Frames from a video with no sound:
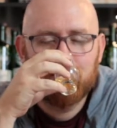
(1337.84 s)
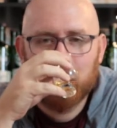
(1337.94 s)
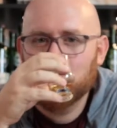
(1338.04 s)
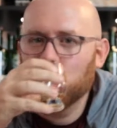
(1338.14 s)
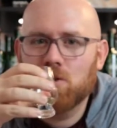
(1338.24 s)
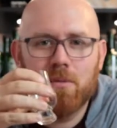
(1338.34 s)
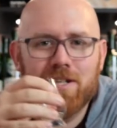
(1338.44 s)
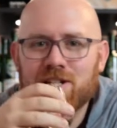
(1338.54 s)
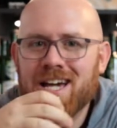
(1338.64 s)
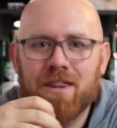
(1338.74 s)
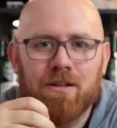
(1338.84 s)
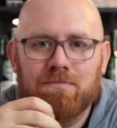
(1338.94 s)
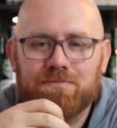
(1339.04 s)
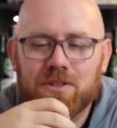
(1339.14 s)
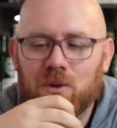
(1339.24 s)
It's all coming together.
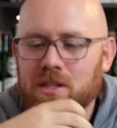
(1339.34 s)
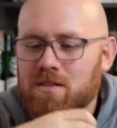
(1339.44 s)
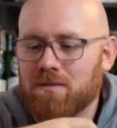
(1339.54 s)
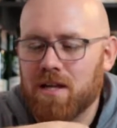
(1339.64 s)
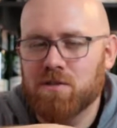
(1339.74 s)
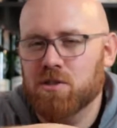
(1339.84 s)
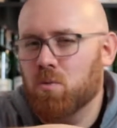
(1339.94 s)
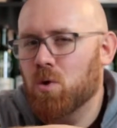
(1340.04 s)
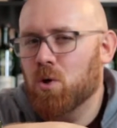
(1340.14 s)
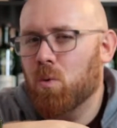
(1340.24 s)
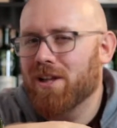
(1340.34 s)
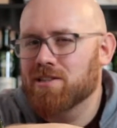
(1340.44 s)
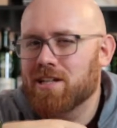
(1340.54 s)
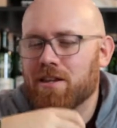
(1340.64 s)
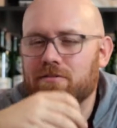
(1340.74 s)
All these flavours that work well
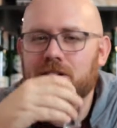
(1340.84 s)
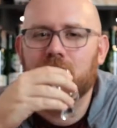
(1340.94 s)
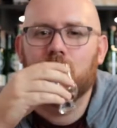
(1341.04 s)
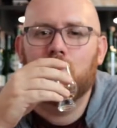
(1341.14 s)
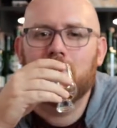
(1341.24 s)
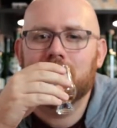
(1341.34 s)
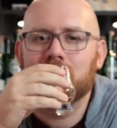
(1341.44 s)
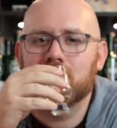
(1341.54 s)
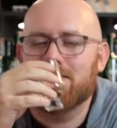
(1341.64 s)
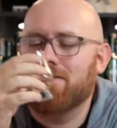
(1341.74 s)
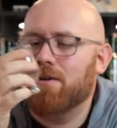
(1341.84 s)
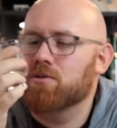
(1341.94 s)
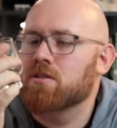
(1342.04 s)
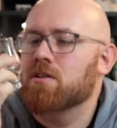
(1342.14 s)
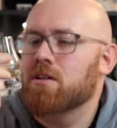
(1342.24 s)
together in other places are found